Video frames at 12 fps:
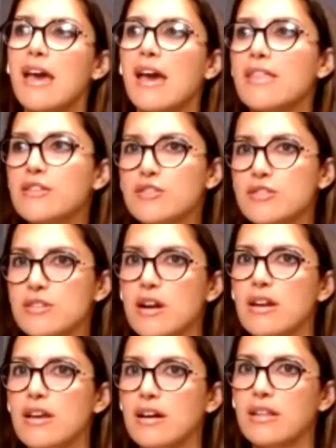And they're
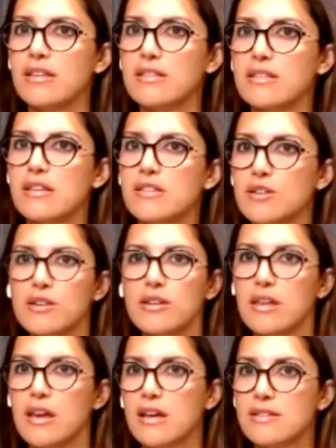starting all these things
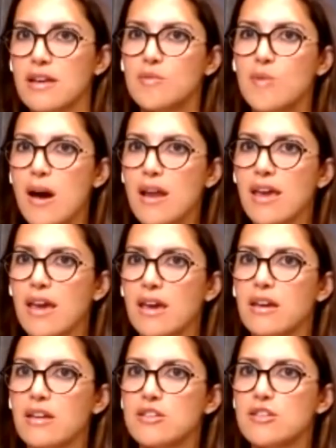early because they want to
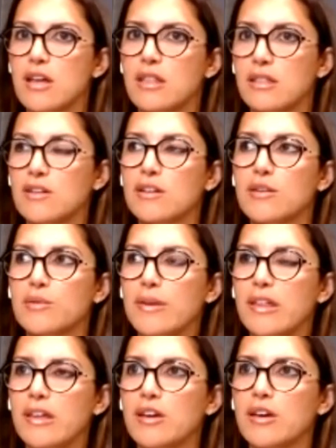age and look
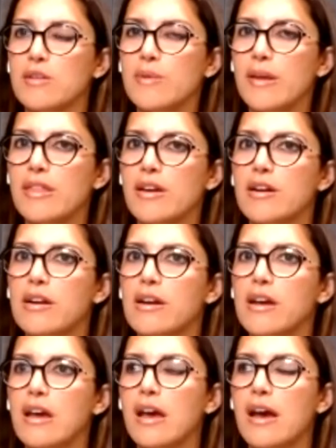really good when they're
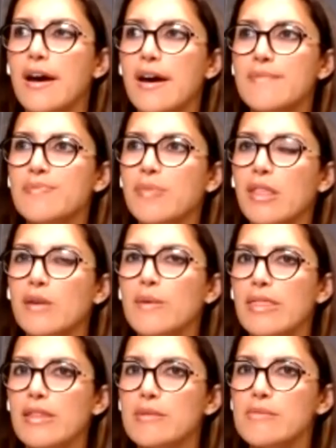
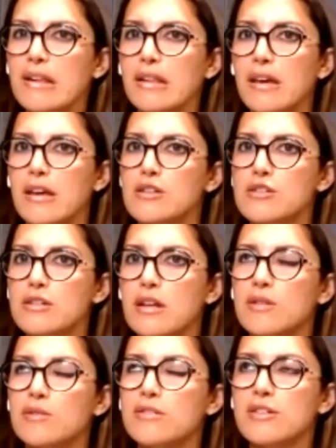middle-aged and
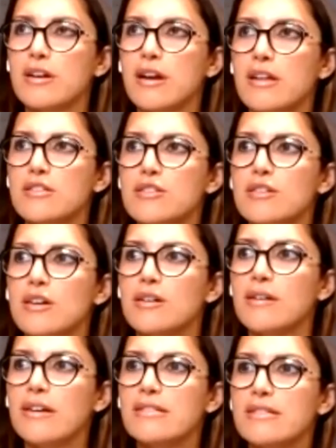older. And so
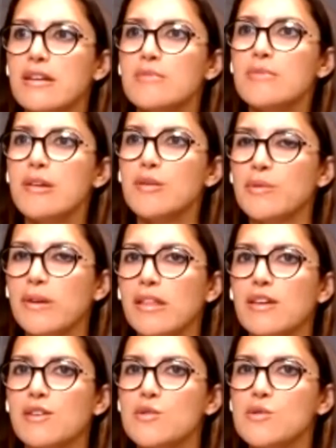It's going to be
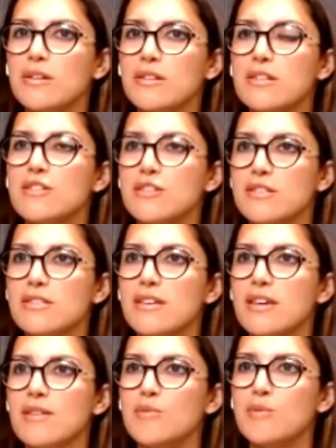really cool to just
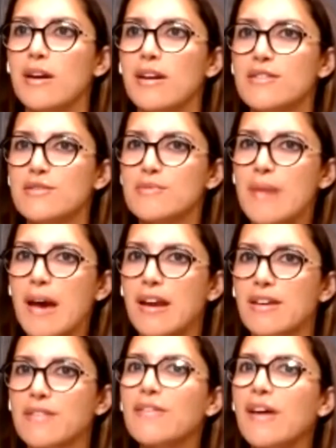see what a
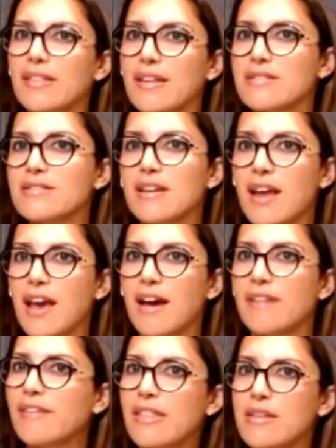dramatic effect that's going to
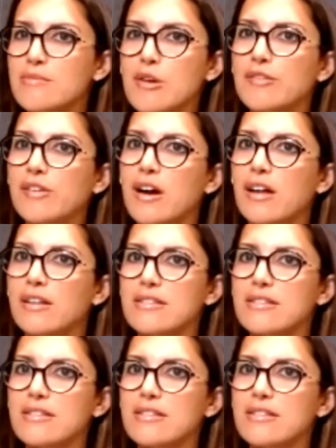have on them overall.